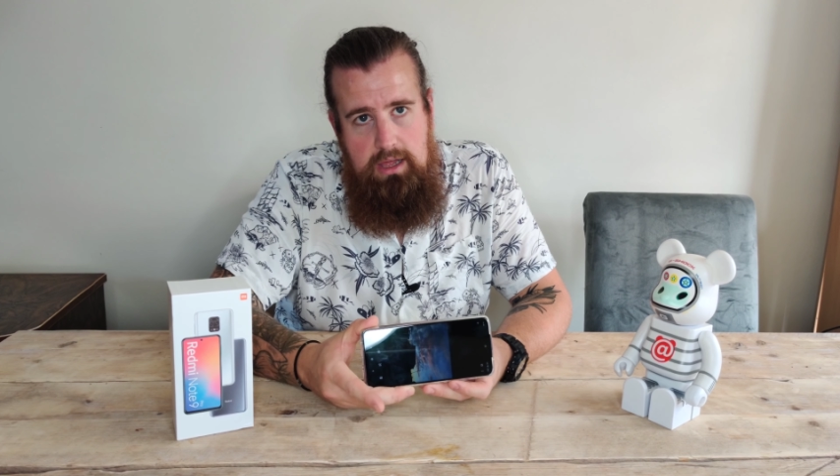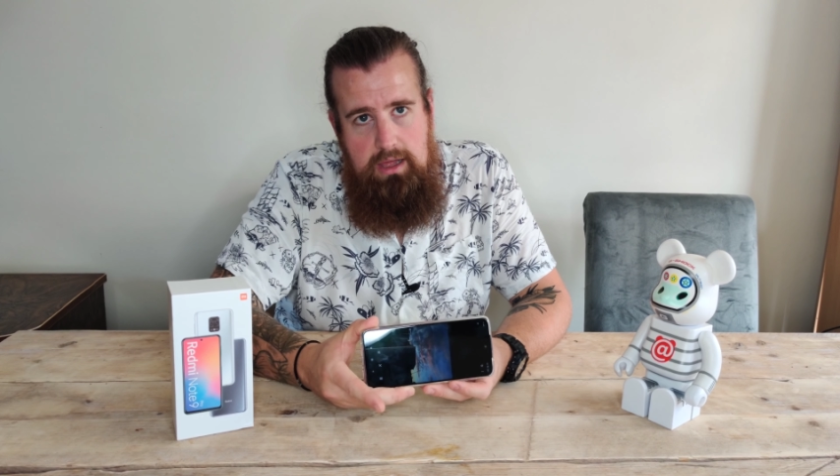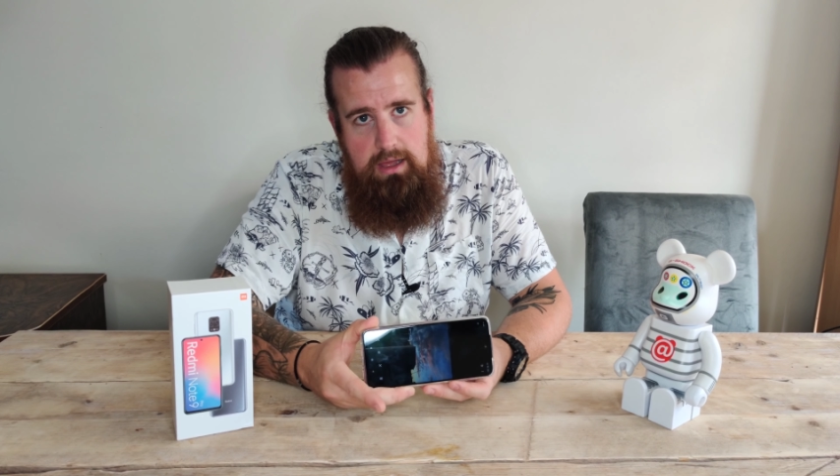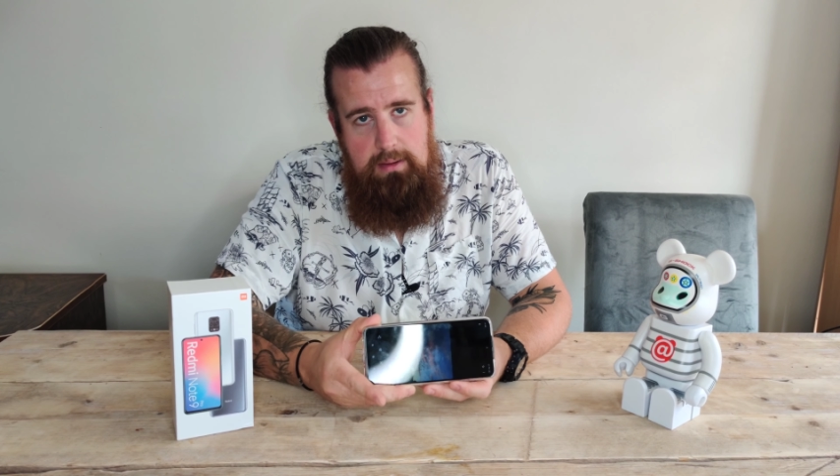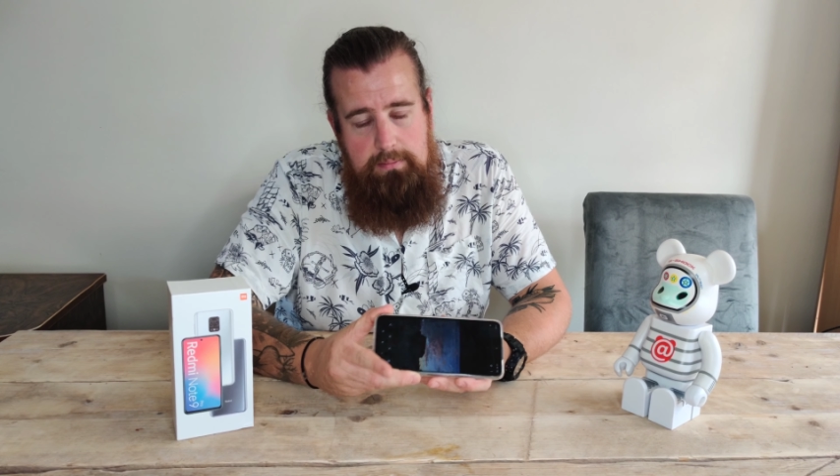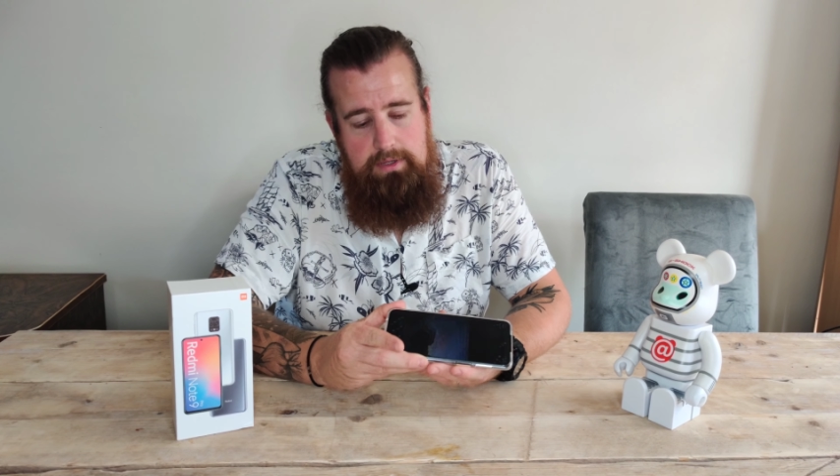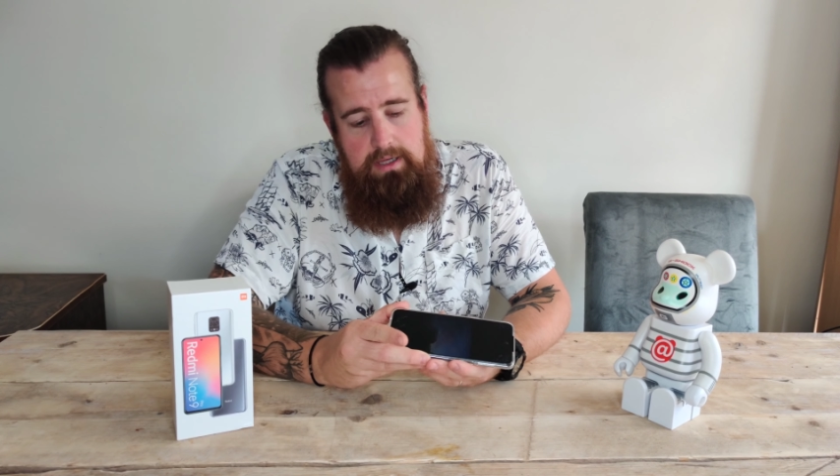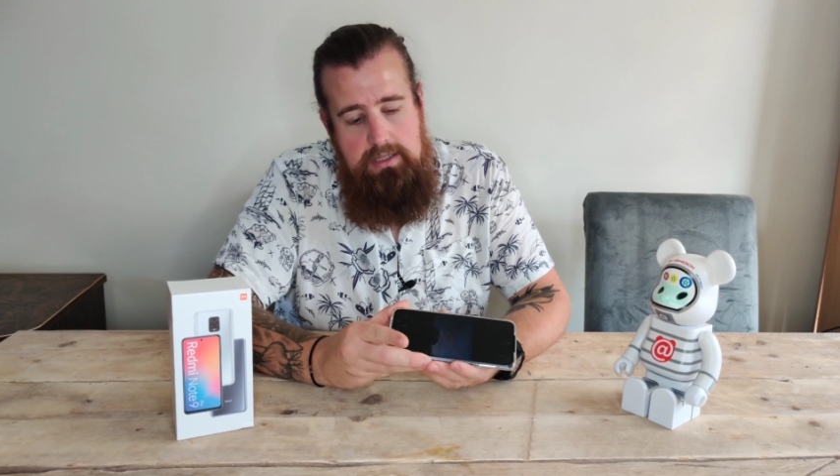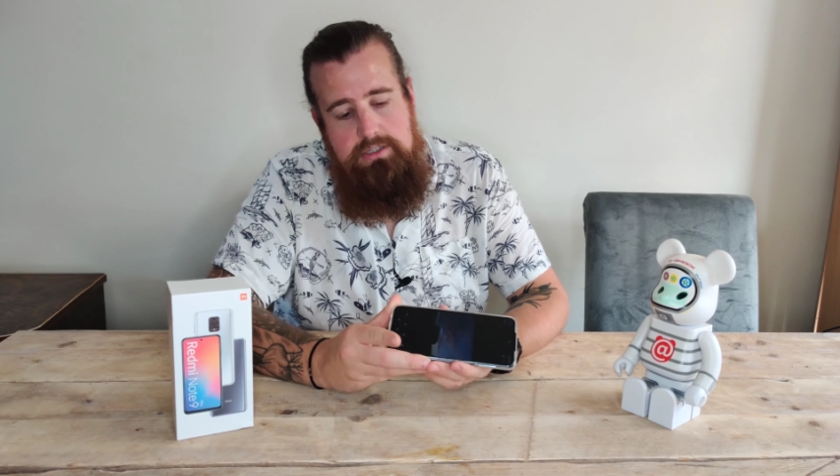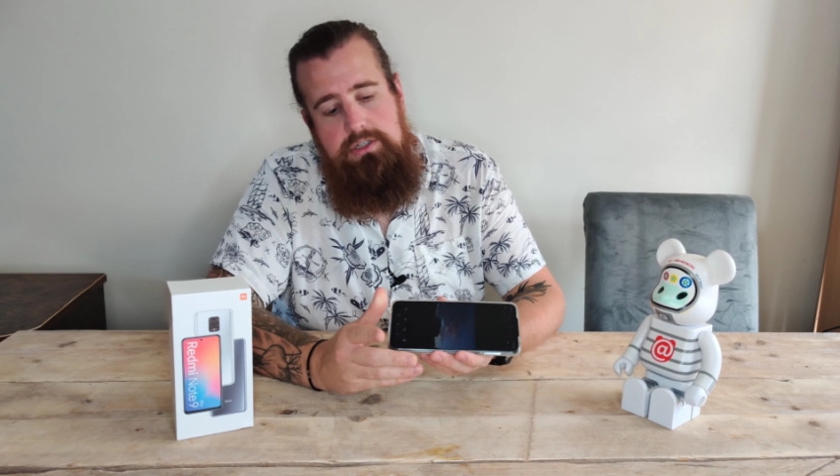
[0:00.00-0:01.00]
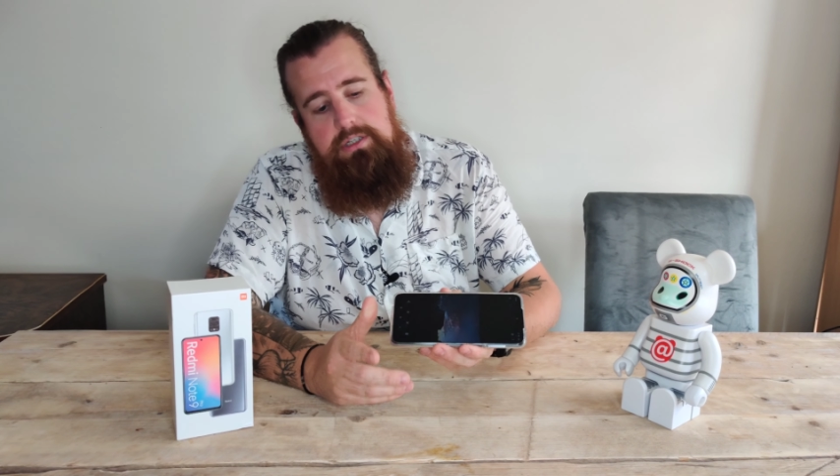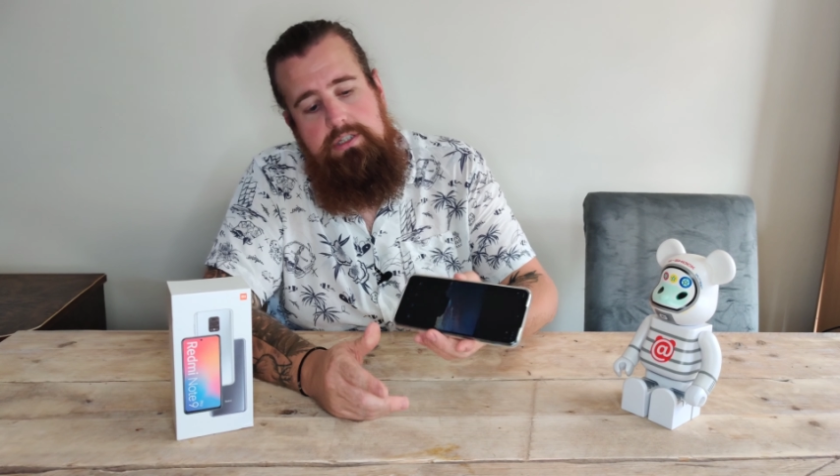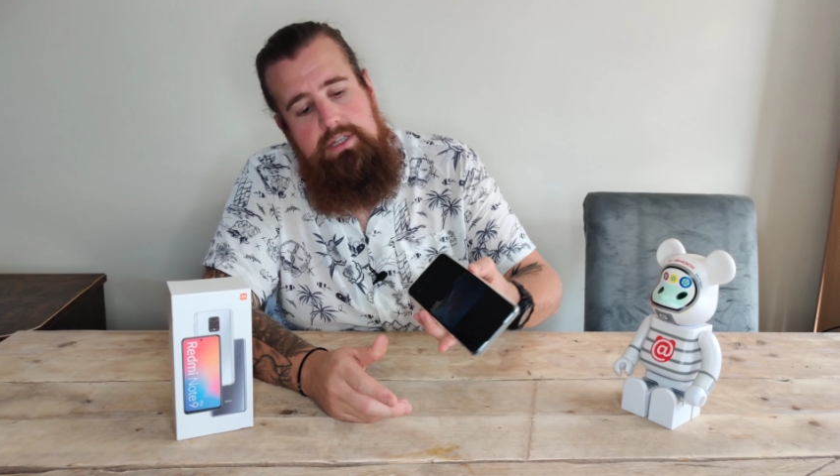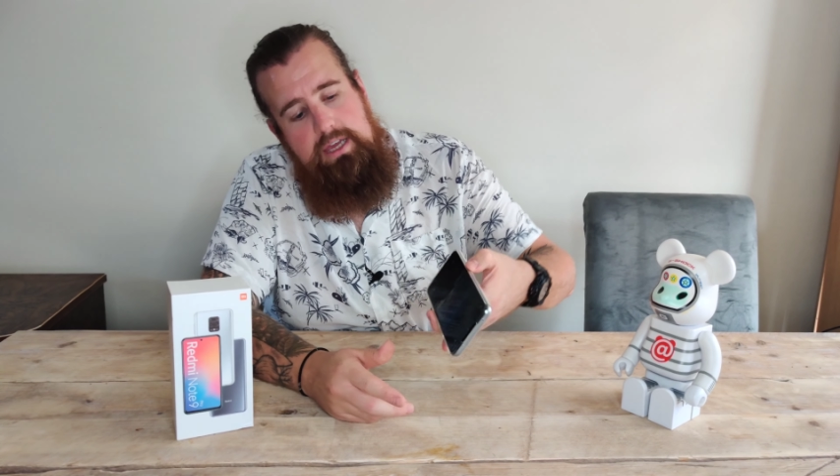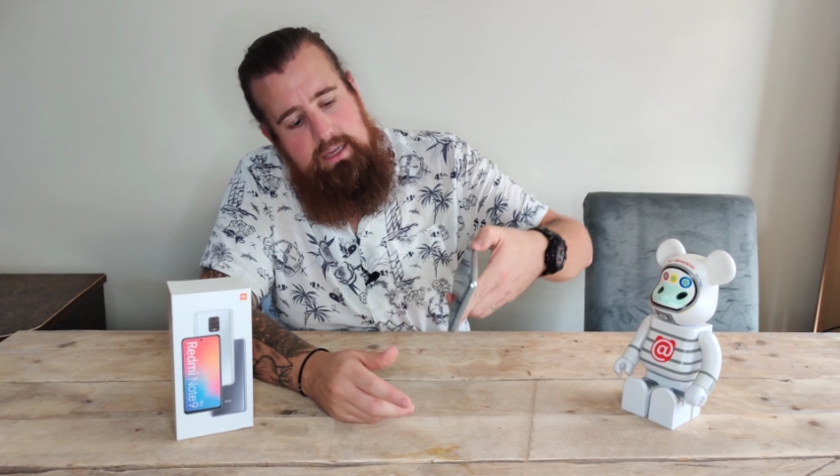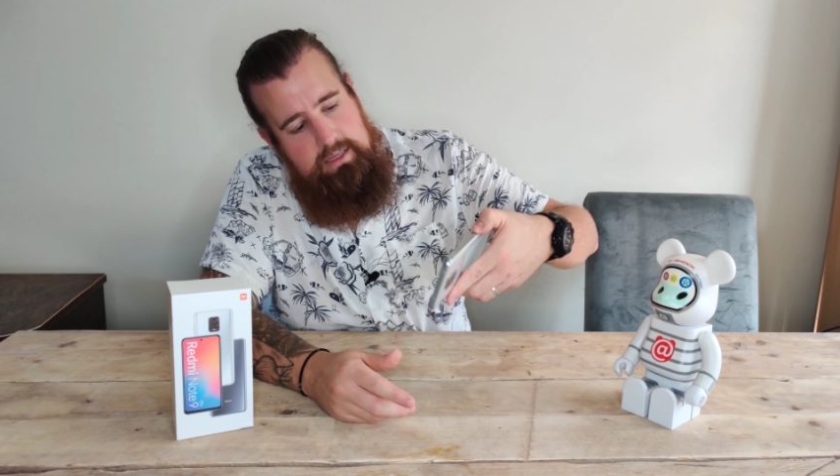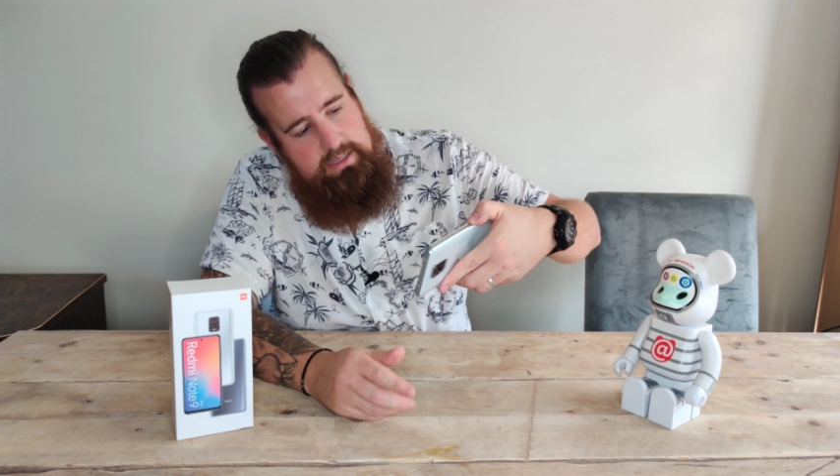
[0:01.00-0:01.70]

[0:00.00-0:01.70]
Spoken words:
as you can see.